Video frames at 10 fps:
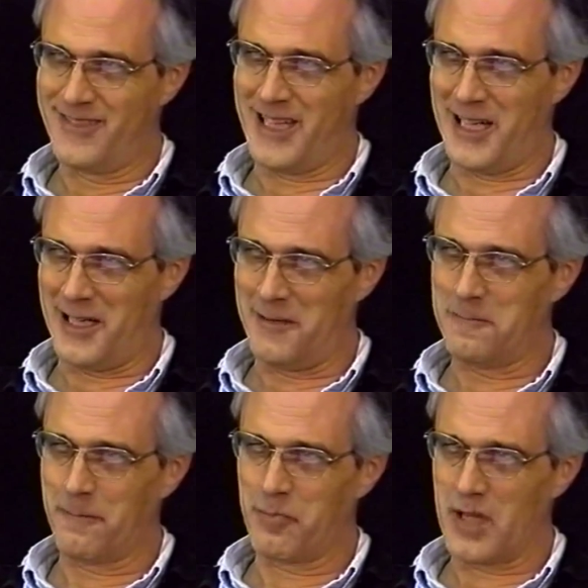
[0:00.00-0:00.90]
Uh,
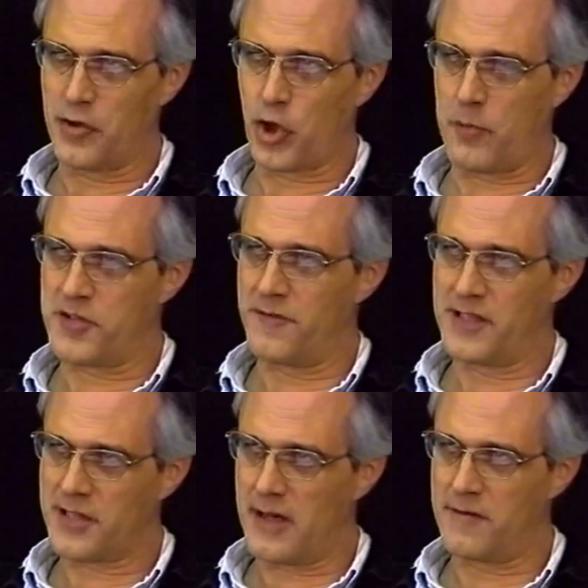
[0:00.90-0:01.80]
in terms of
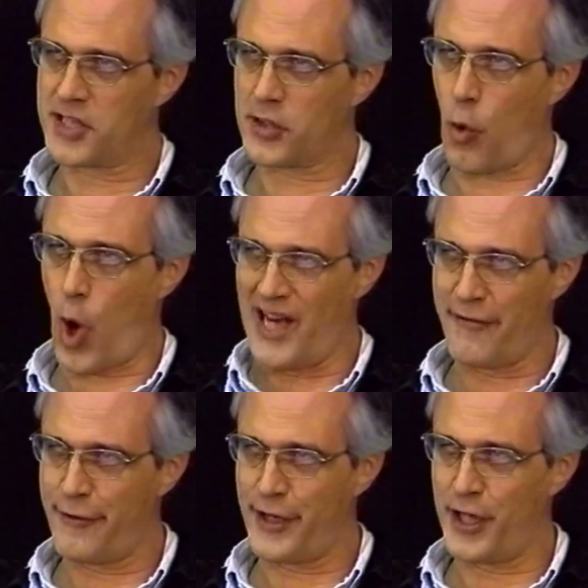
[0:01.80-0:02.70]
this kind of squat
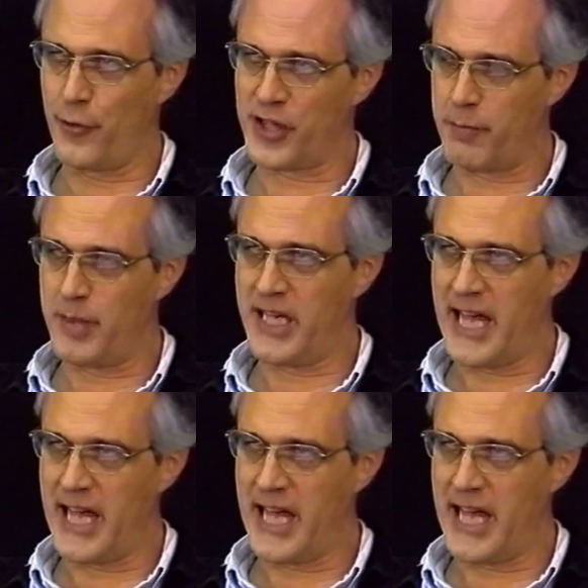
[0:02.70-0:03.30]
figure with the big